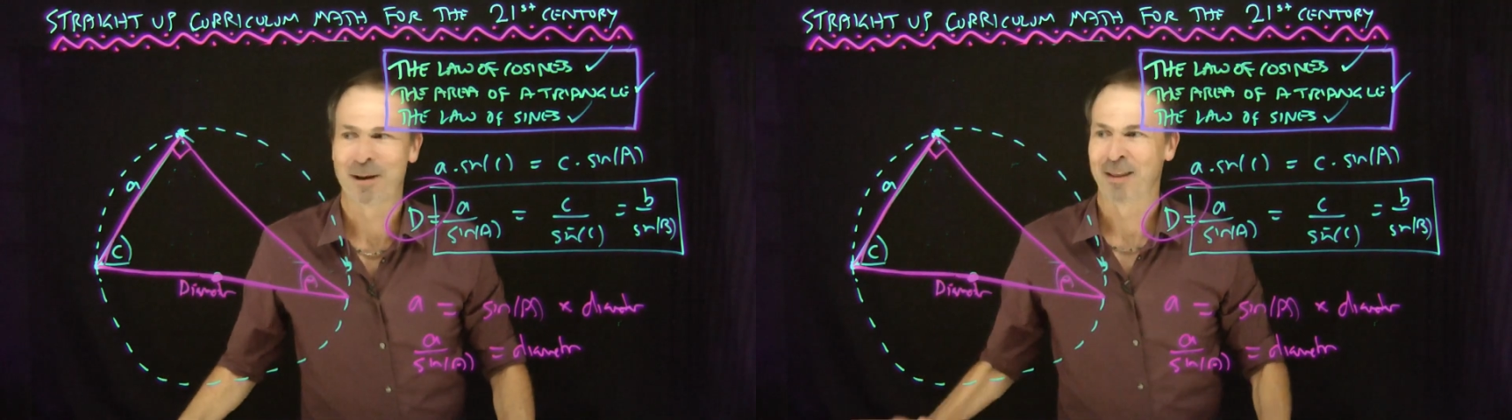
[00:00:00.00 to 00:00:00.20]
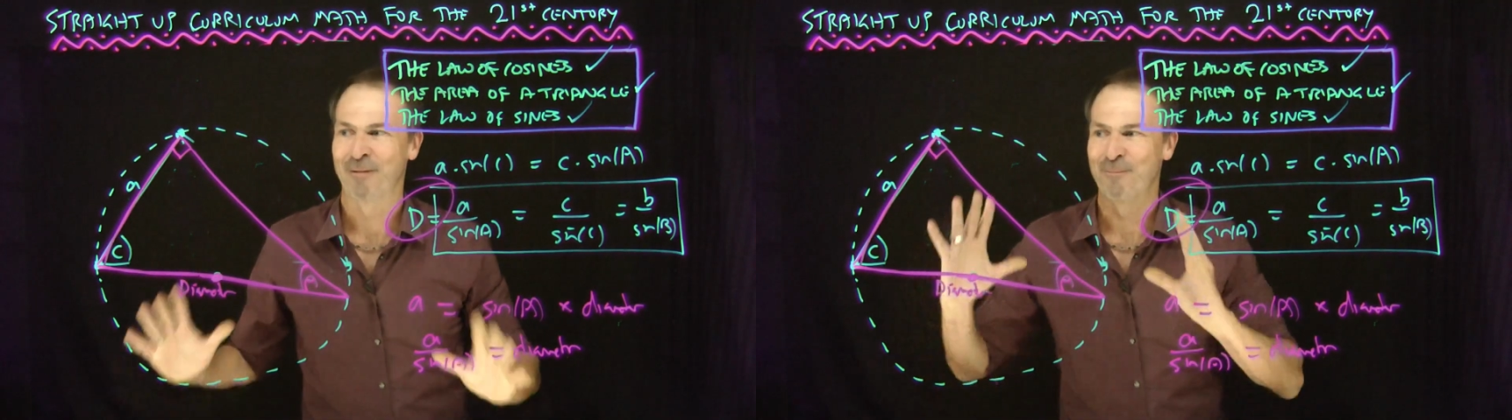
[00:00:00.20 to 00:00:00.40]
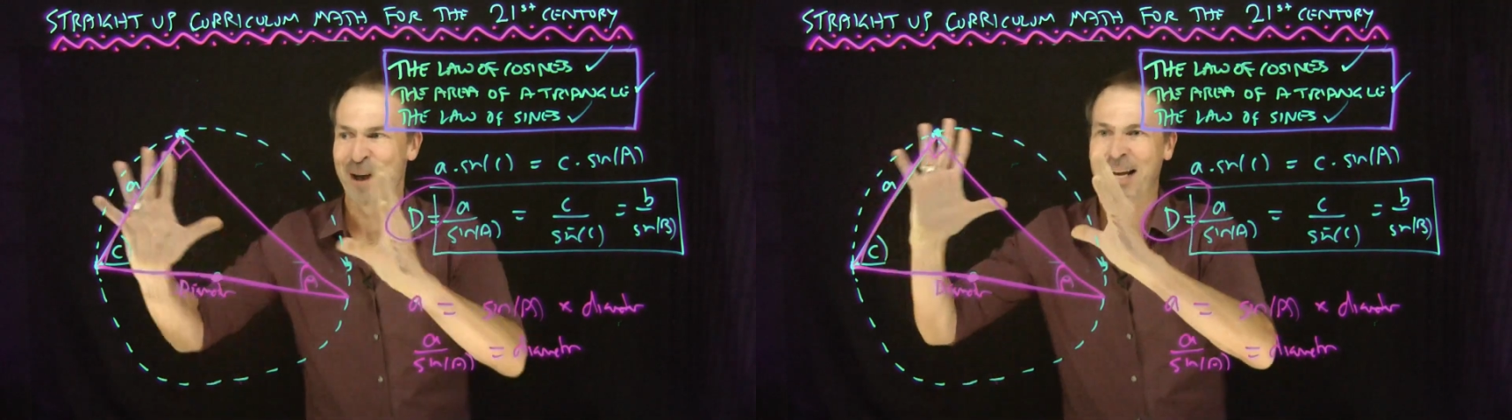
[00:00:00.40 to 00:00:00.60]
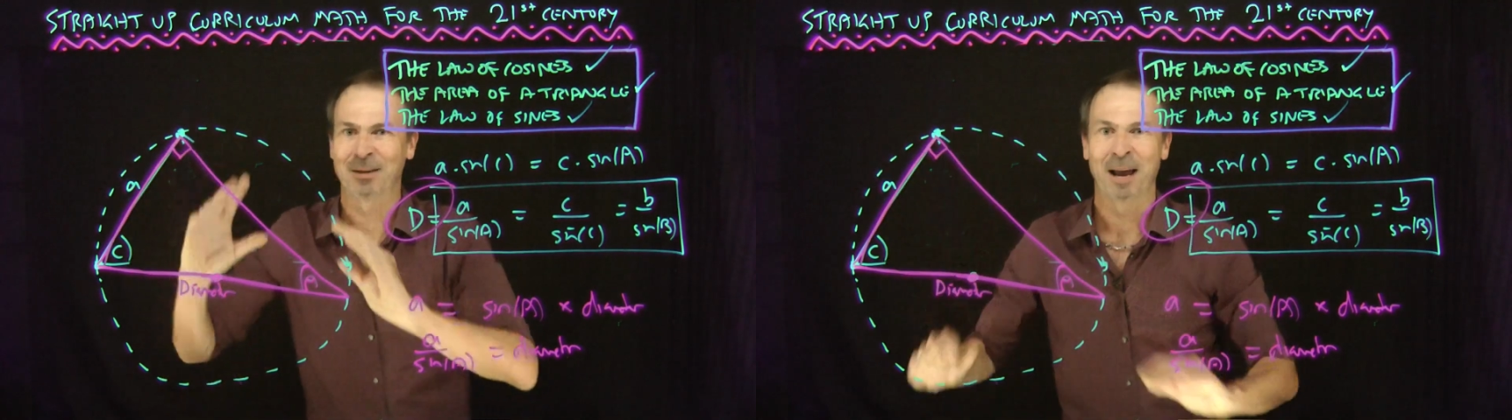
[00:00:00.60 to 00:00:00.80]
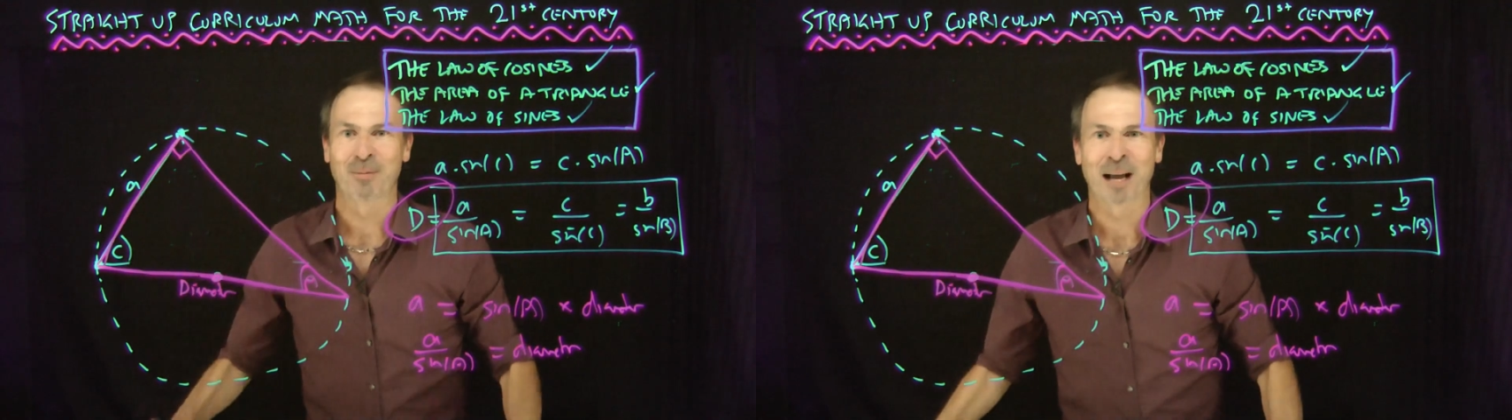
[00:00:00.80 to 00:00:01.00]
about the facts
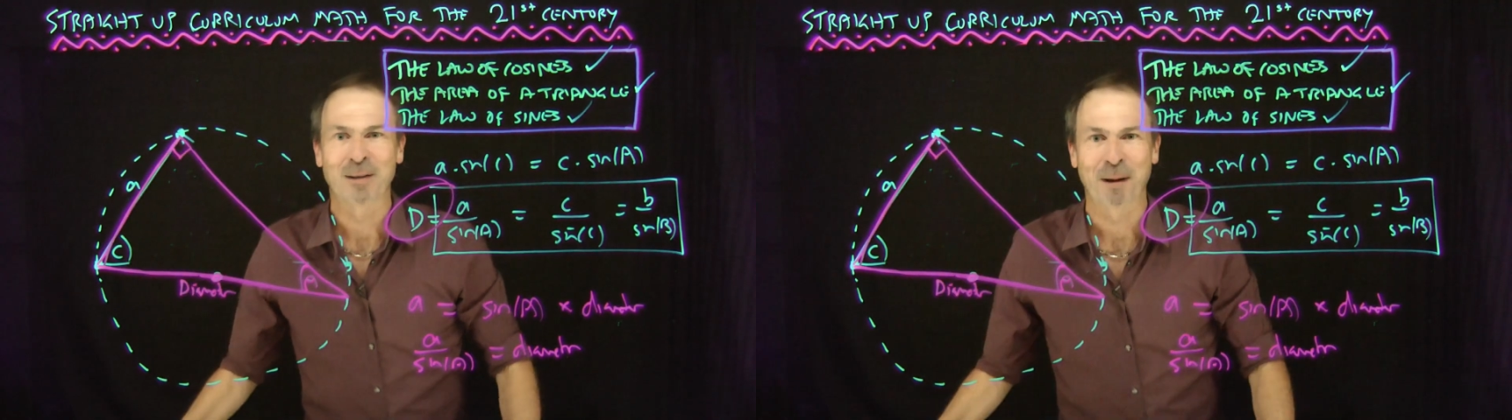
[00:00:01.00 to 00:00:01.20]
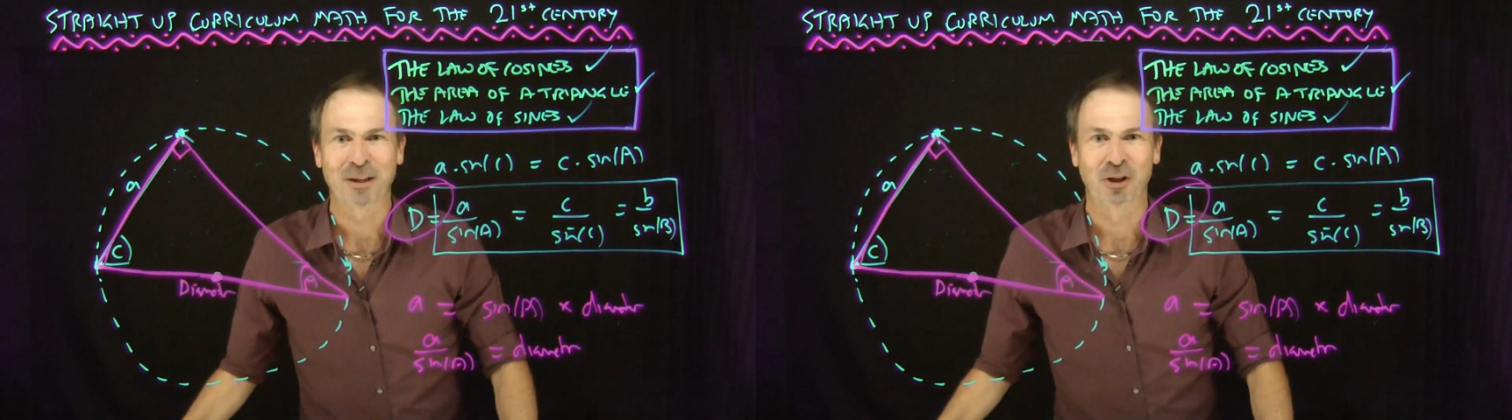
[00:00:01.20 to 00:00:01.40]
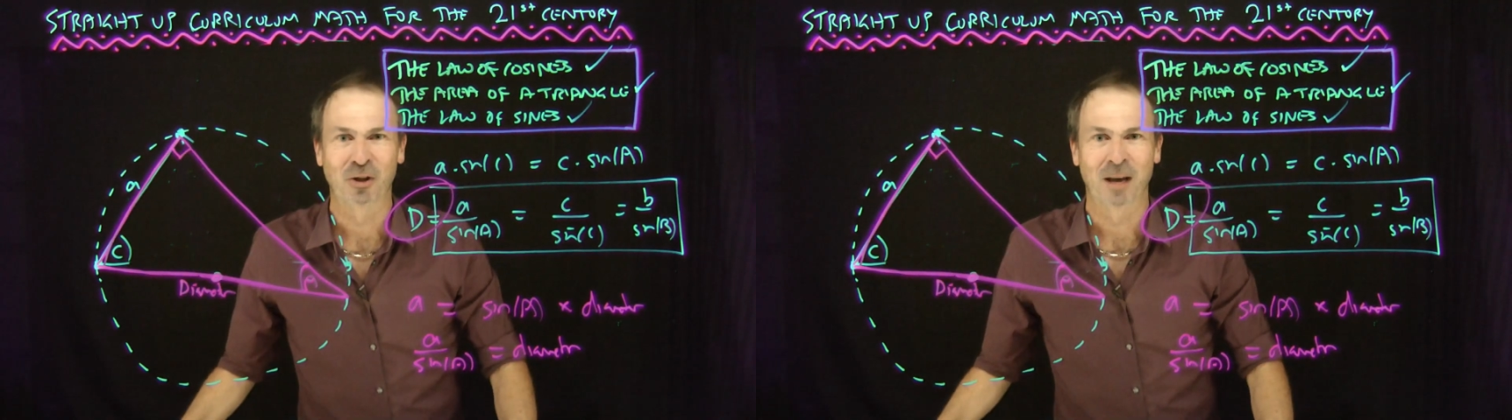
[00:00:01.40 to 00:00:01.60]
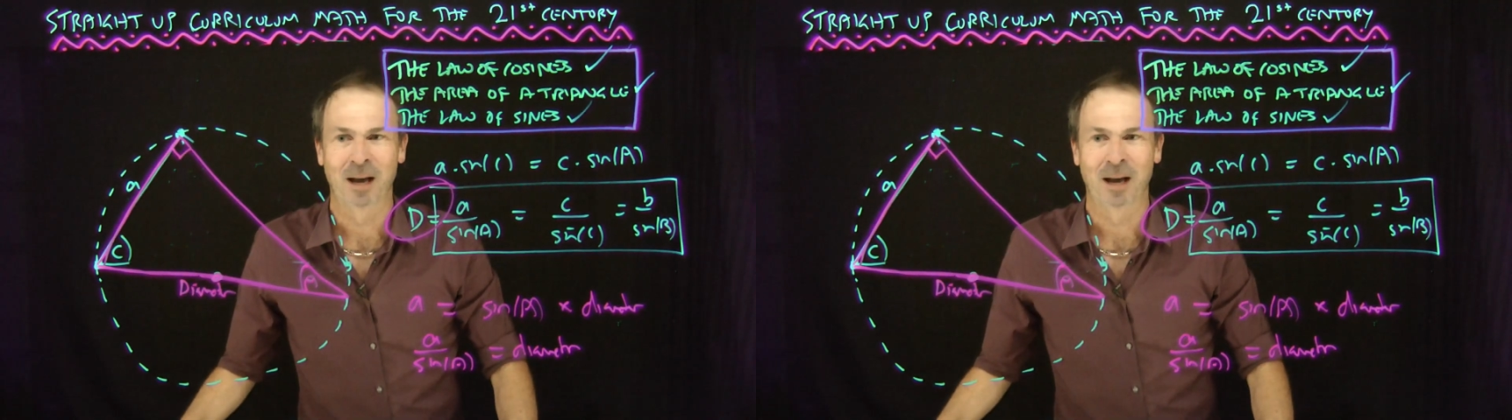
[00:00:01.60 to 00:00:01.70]
that have comes back to,